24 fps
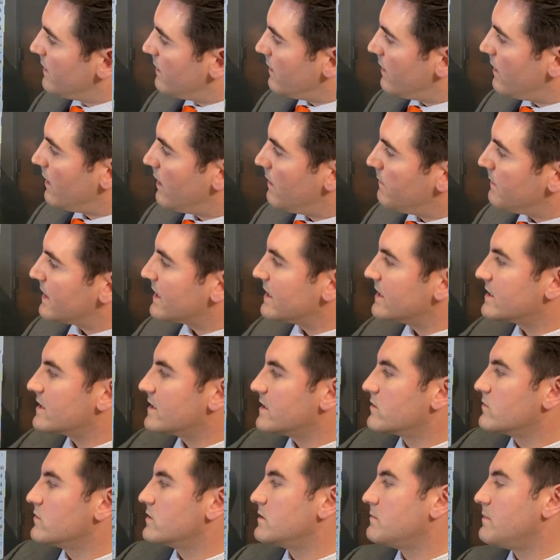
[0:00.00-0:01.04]
I guess
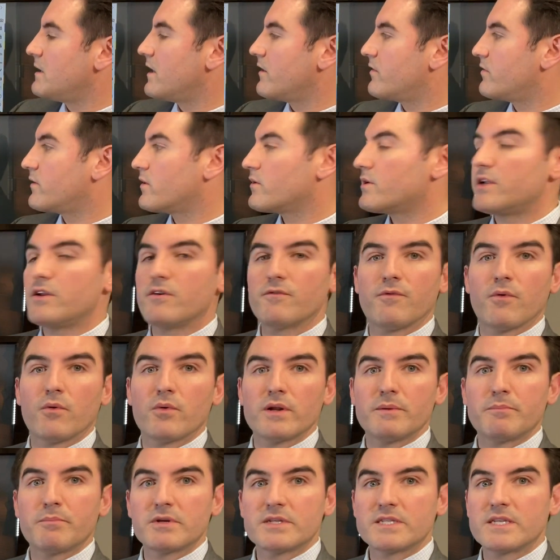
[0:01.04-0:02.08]
this one's about 30 or
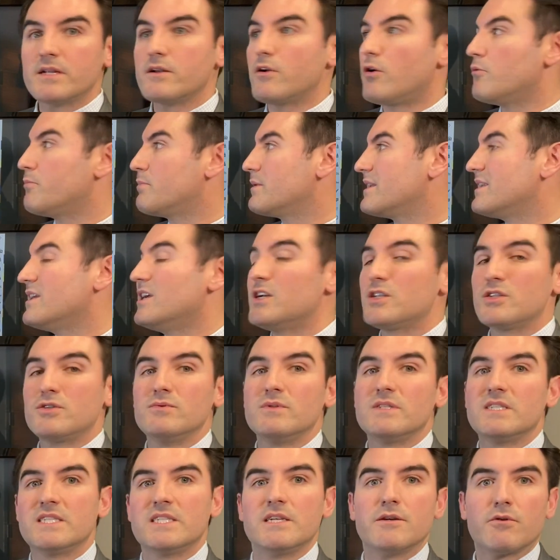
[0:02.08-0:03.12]
40% open, to
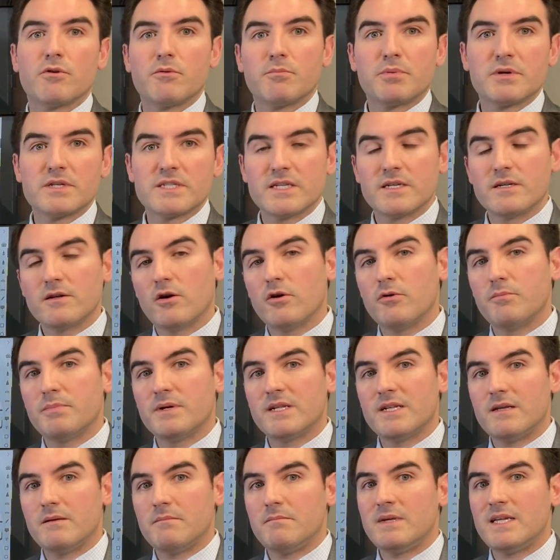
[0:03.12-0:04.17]
0%
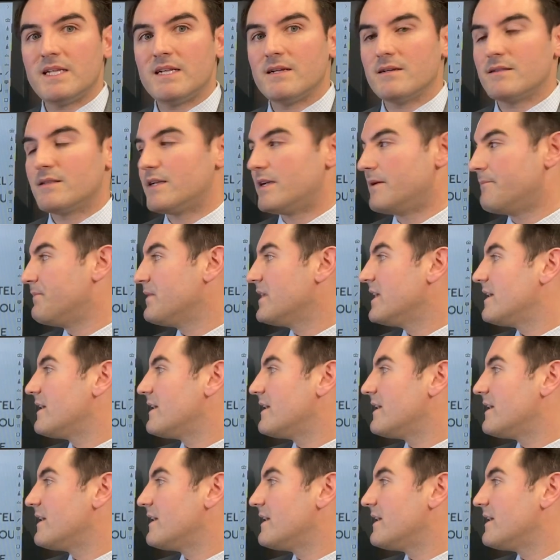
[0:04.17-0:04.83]
open immediately.